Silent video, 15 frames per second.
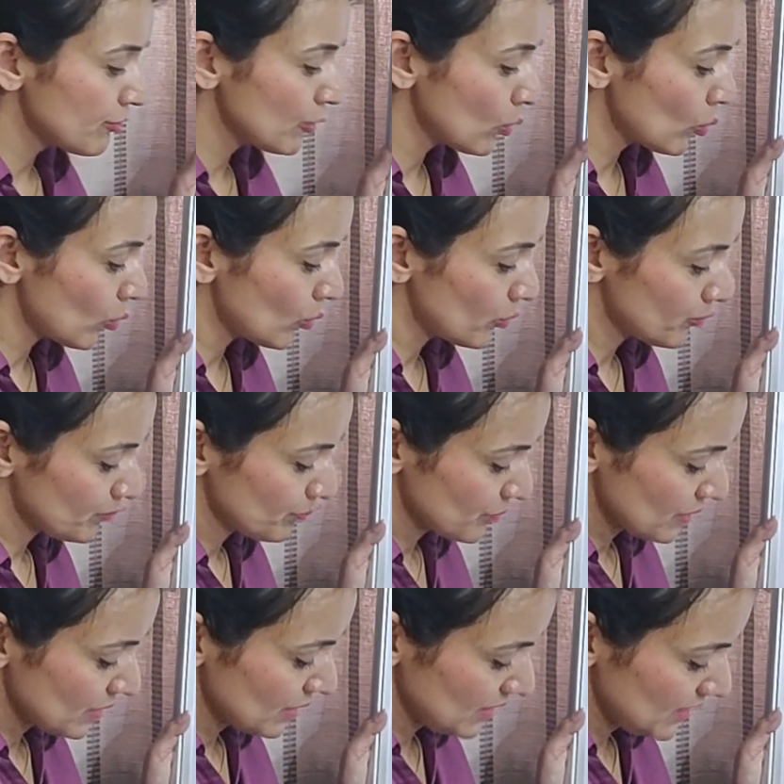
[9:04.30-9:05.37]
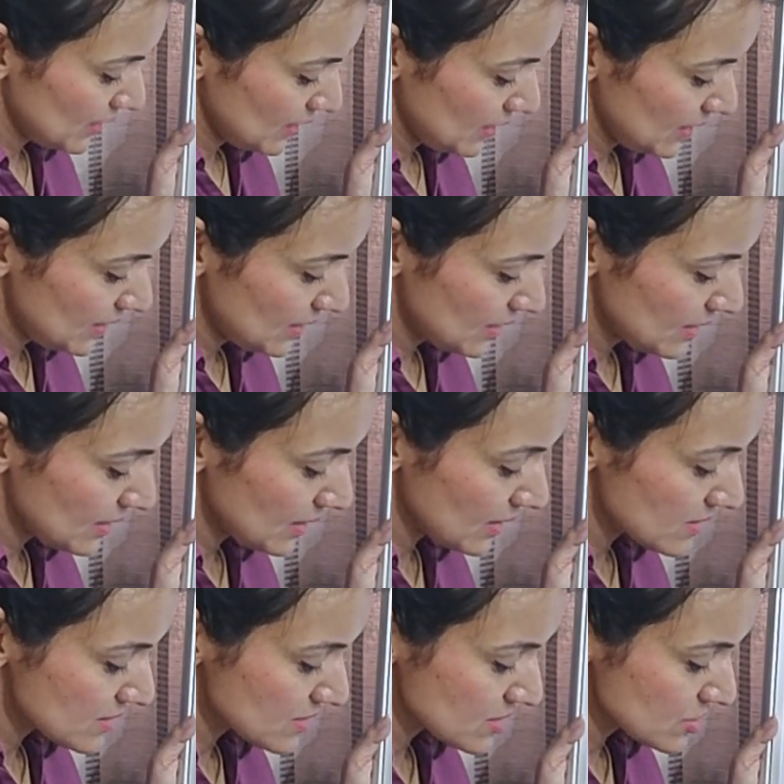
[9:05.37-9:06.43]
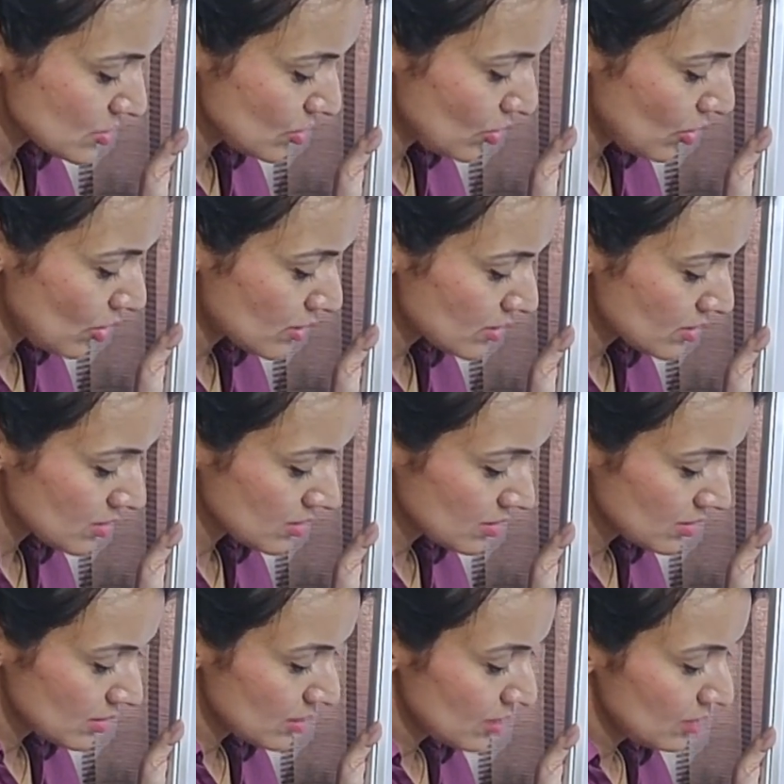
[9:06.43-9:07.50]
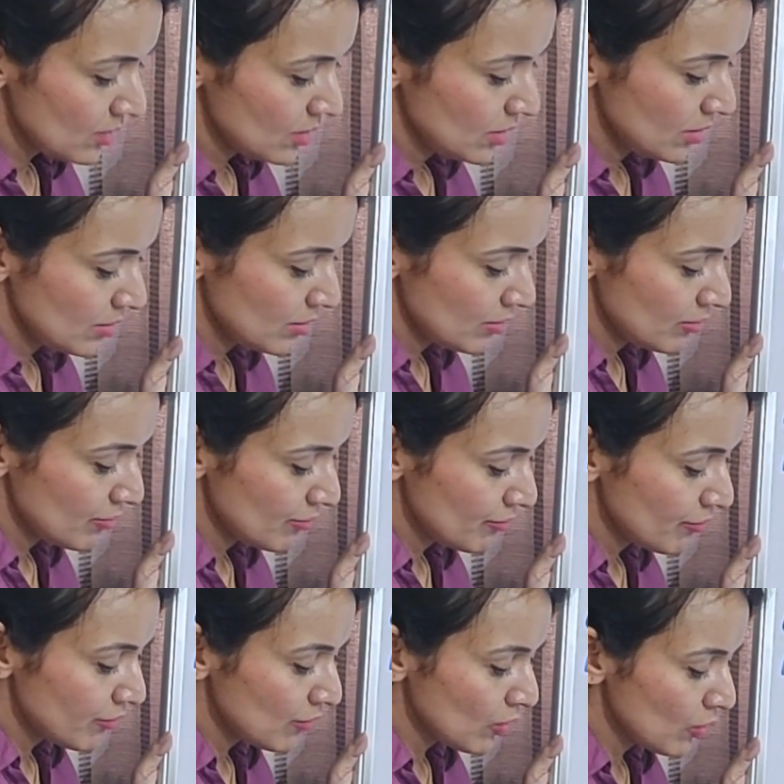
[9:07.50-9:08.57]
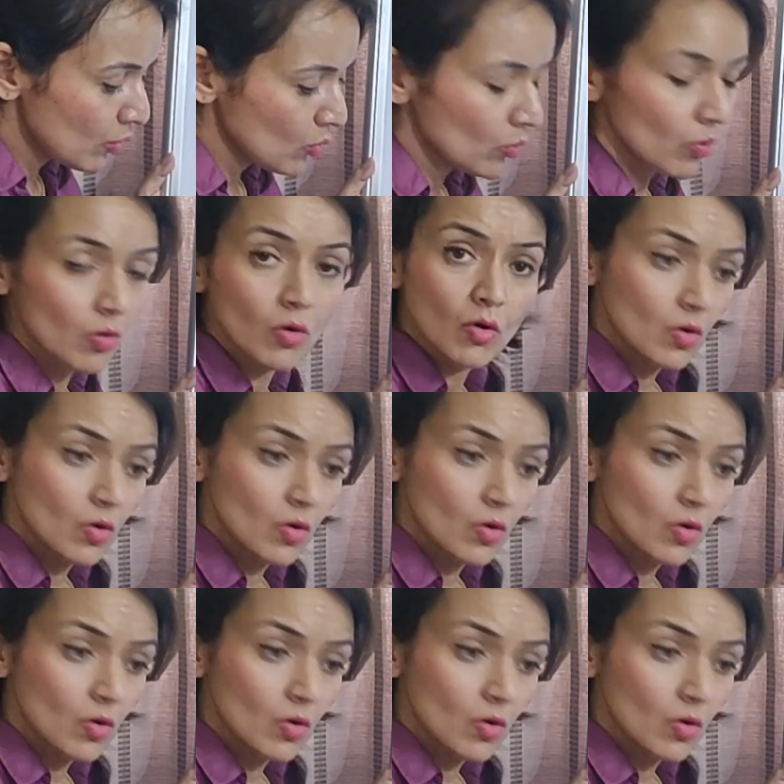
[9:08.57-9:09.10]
flow. It does not flow.